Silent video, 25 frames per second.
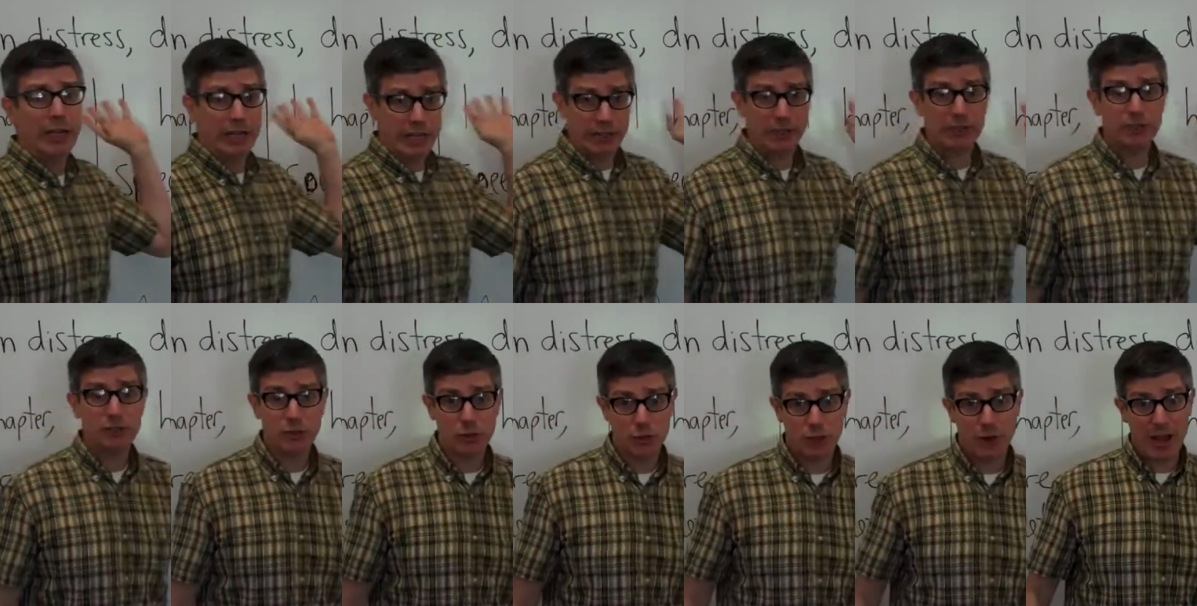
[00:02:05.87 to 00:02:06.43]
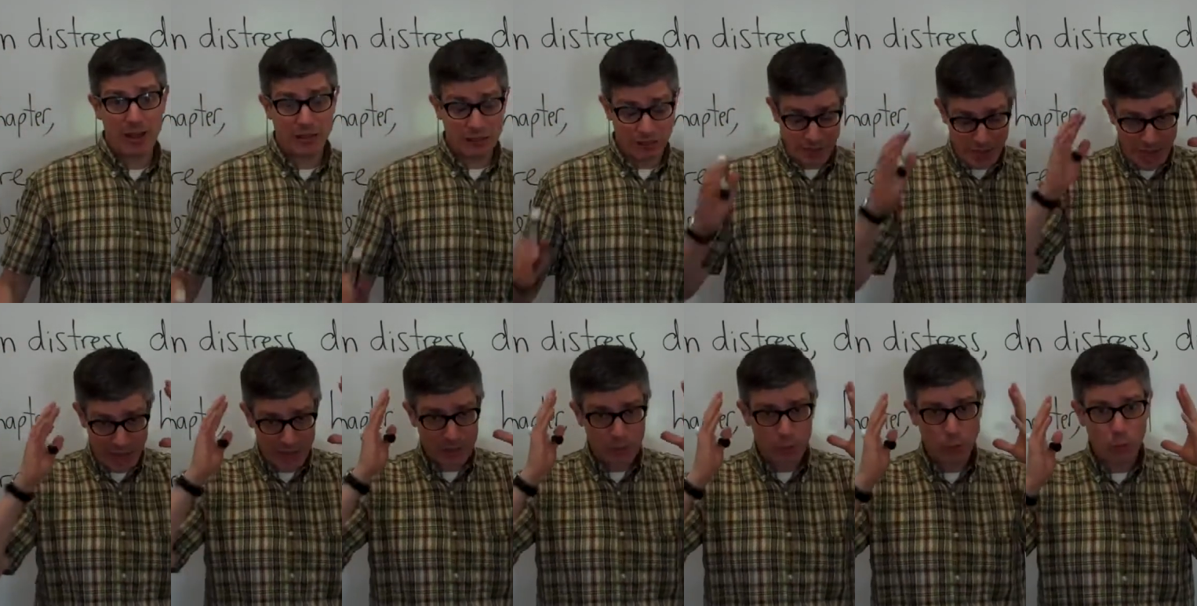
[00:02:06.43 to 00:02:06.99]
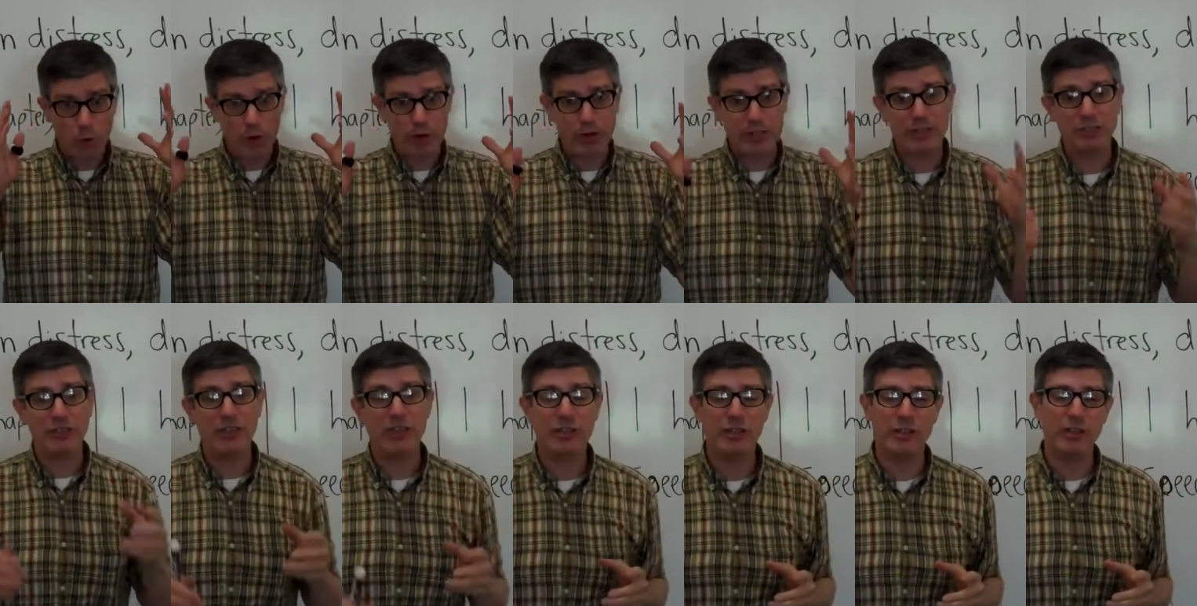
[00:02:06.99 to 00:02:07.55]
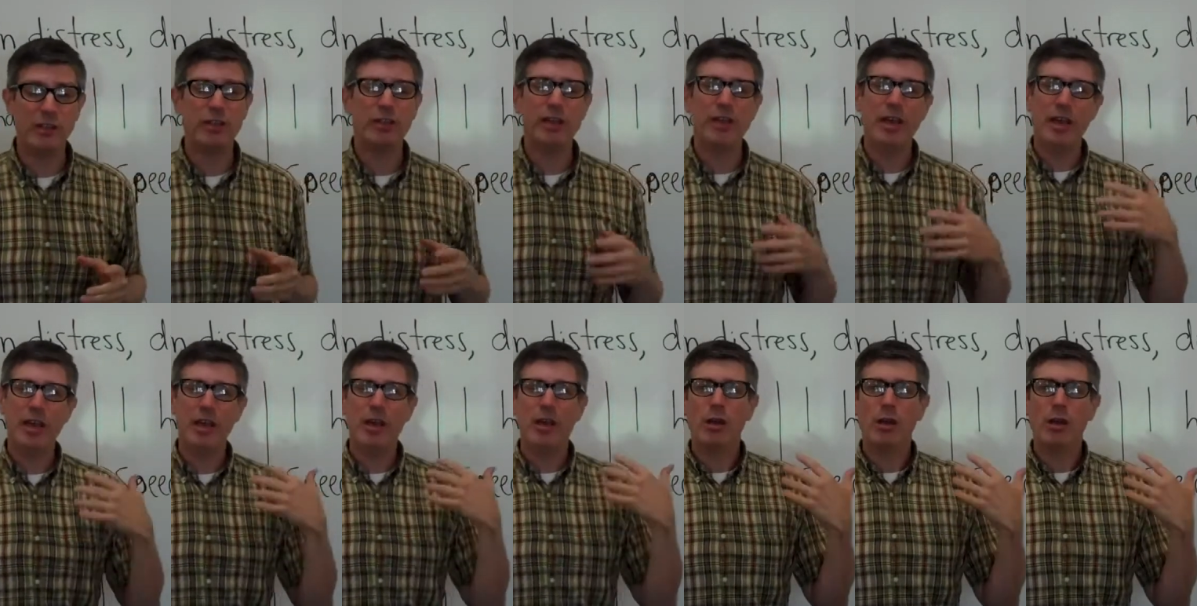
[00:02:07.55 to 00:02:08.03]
in distress. That's what is in the